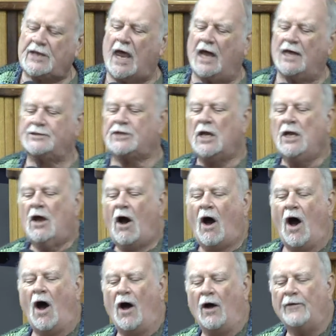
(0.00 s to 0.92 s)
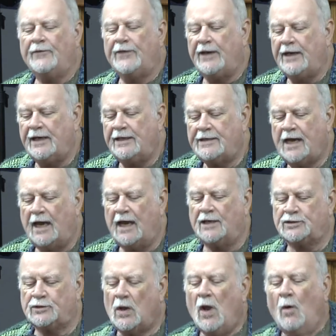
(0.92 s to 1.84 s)
Two, God puts his
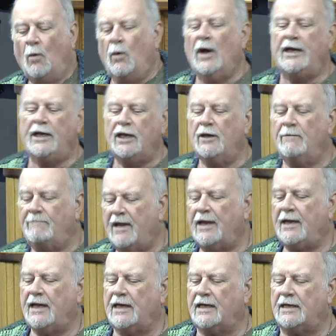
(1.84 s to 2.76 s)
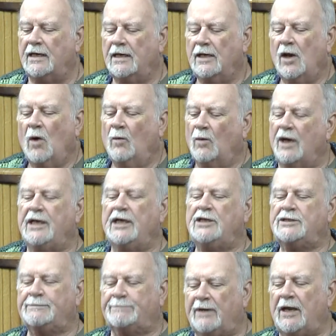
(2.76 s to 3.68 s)
fingerprint on all that he
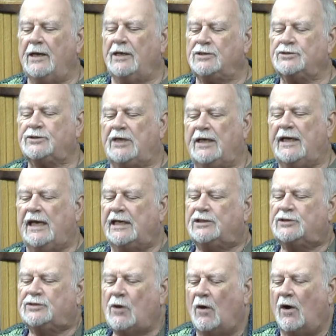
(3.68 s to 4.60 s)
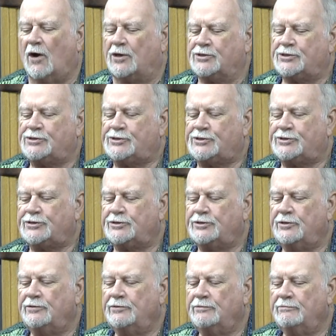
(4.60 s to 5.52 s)
says, all that he does.
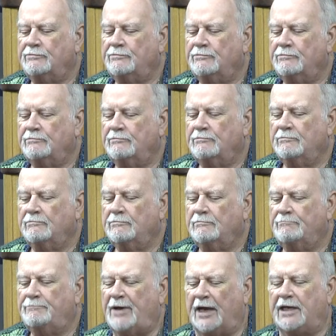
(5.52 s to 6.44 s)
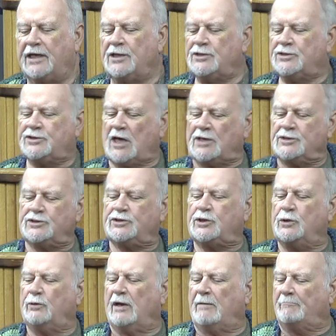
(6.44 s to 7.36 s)
What do you mean? When he
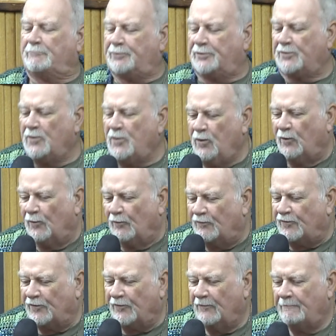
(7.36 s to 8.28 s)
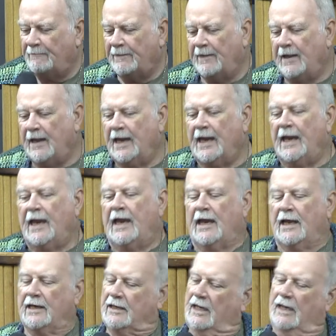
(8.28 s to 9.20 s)
speaks, it exhorts,
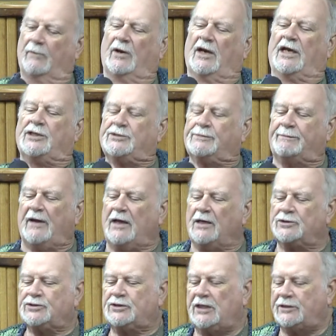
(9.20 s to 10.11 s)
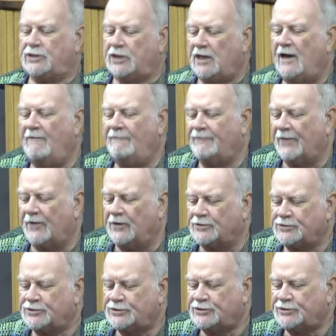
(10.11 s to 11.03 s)
beckons us to
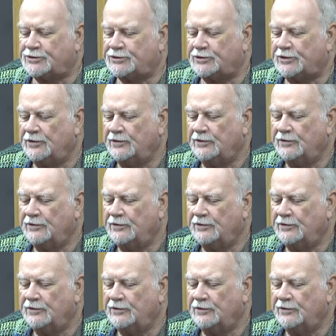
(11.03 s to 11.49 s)
improve.